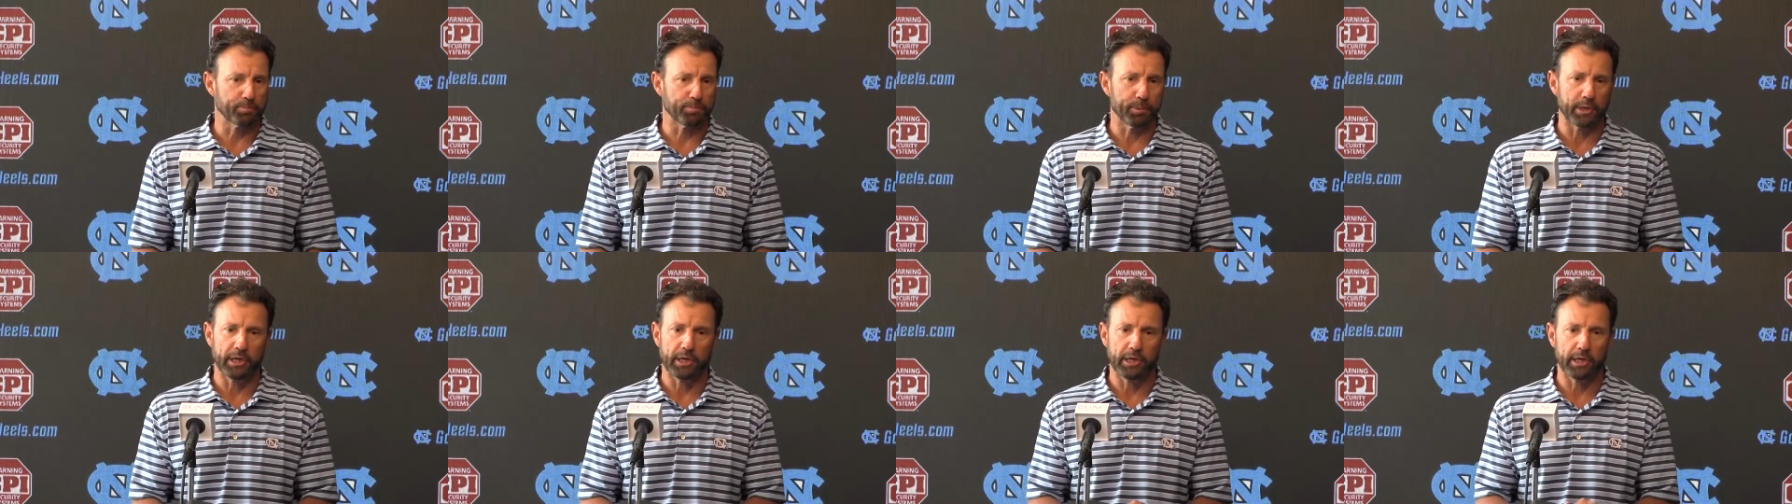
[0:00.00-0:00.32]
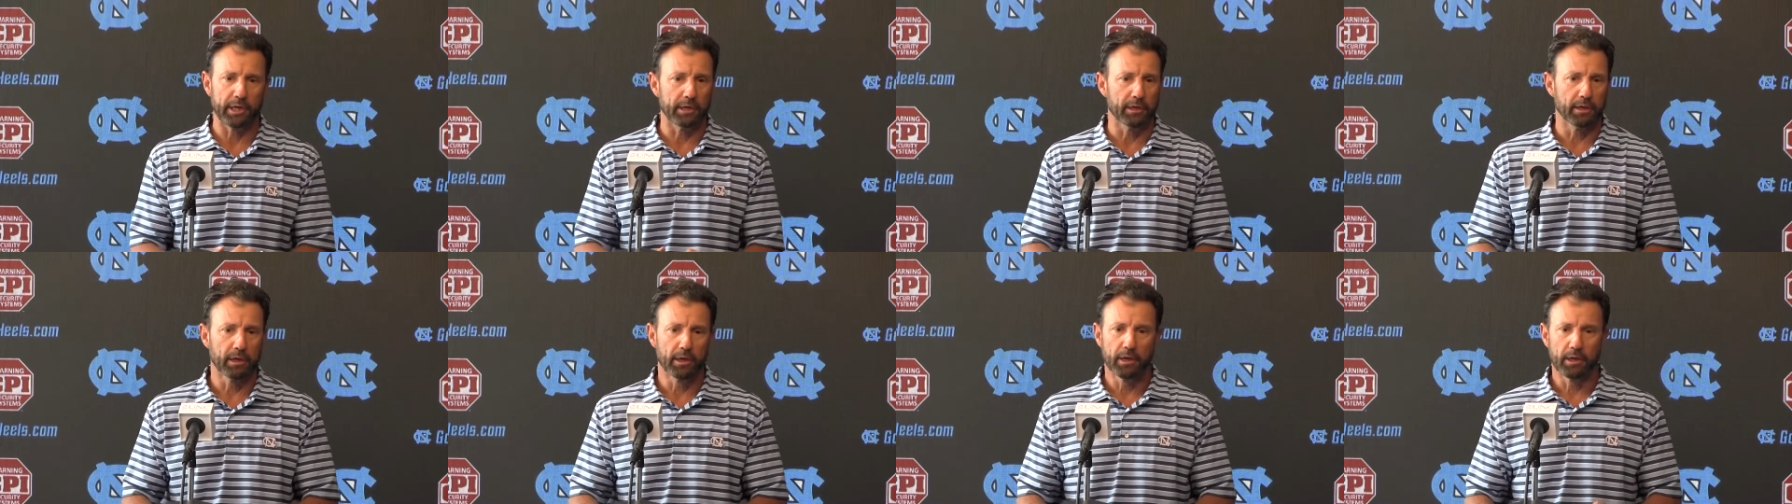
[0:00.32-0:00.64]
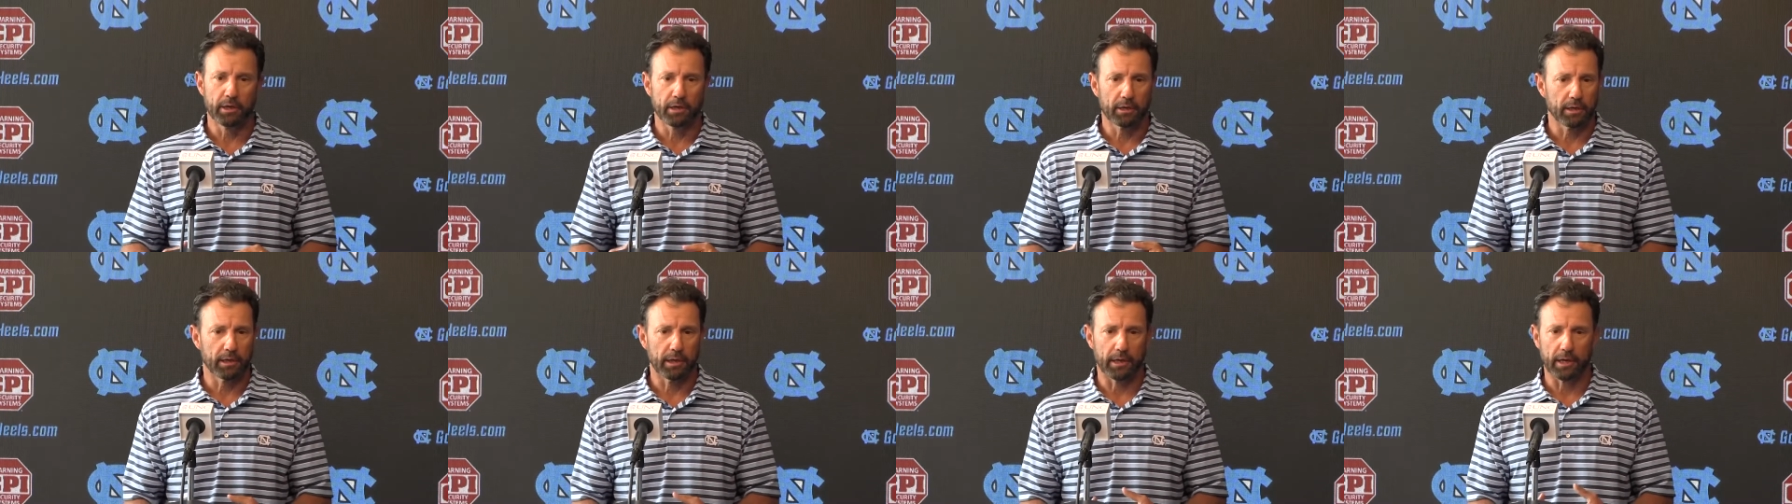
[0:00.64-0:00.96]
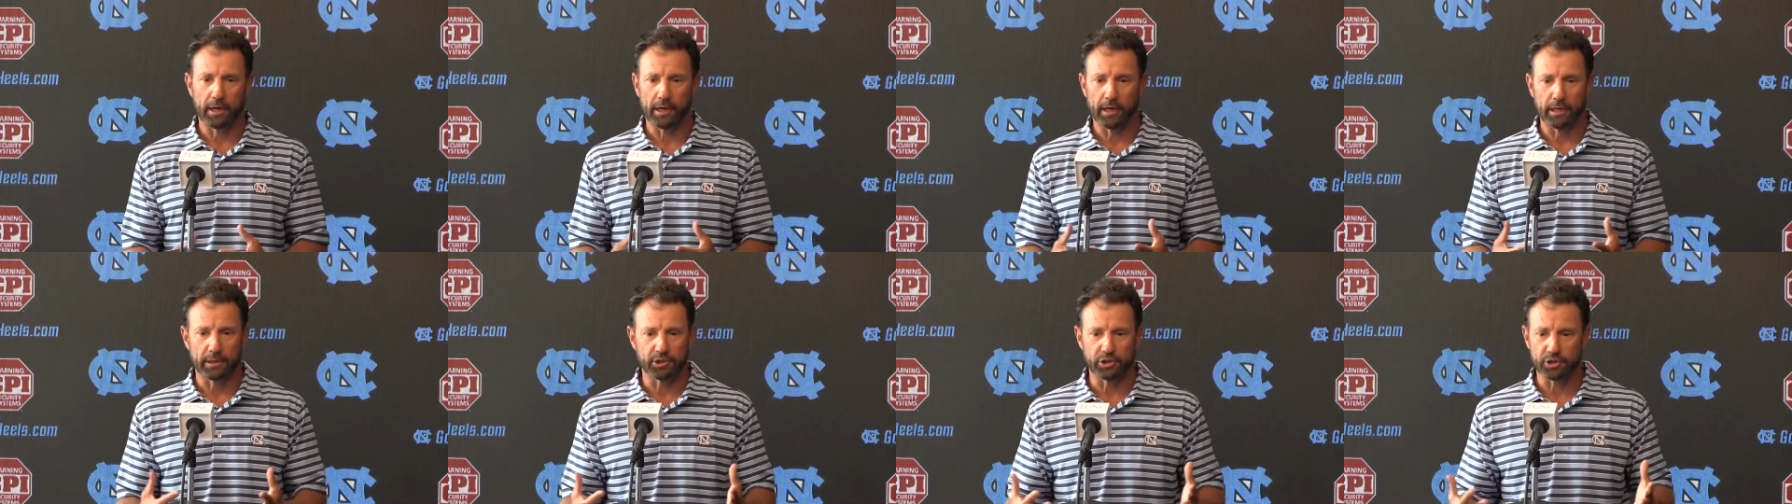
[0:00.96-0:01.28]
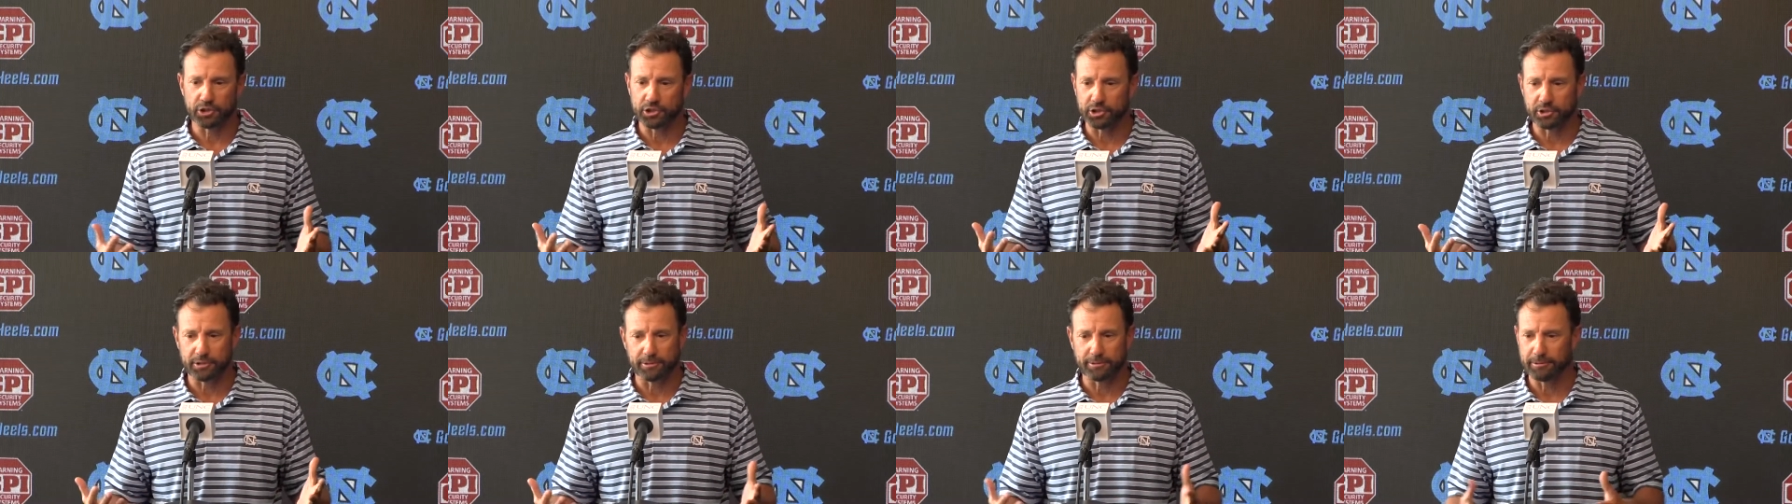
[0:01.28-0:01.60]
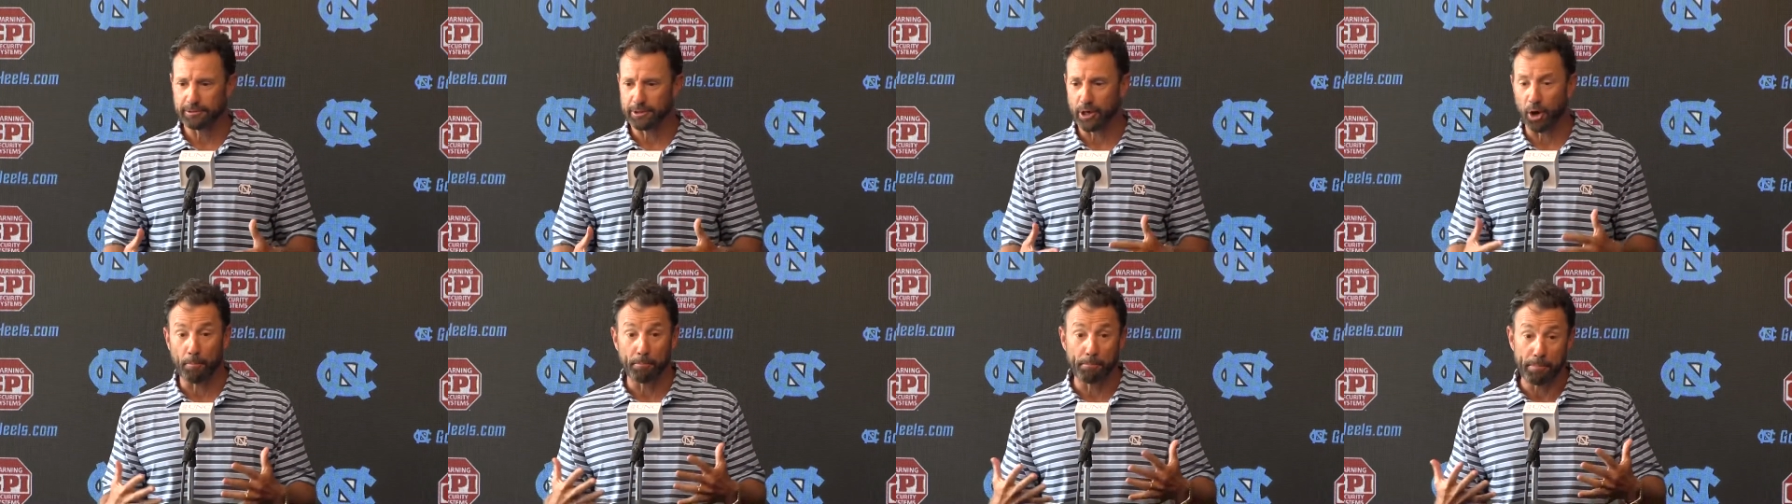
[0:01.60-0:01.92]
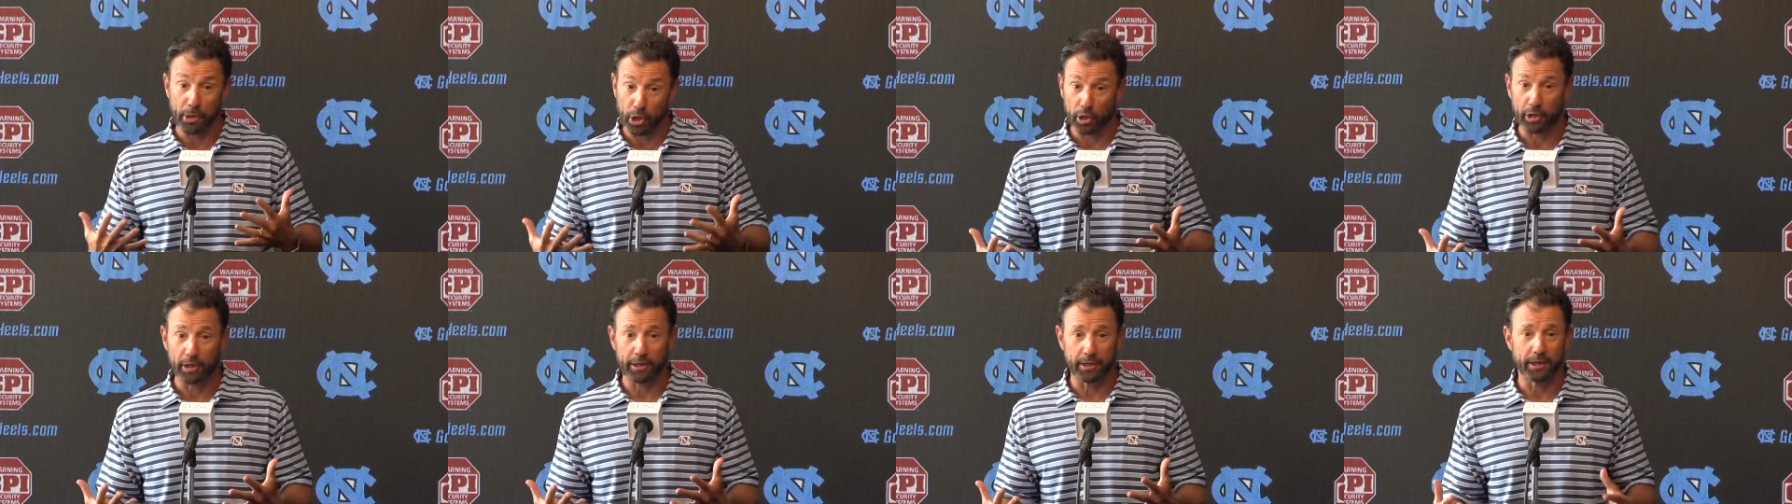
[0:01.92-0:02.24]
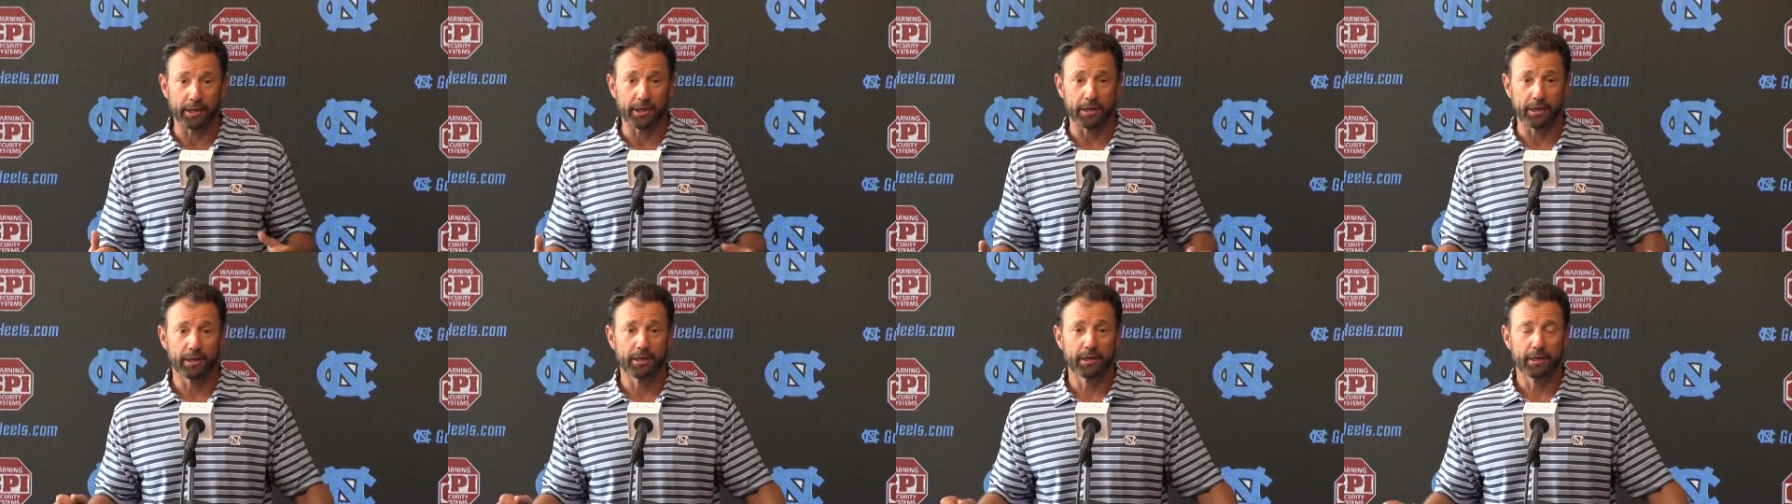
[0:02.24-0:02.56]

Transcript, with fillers: speed, uh, just ability,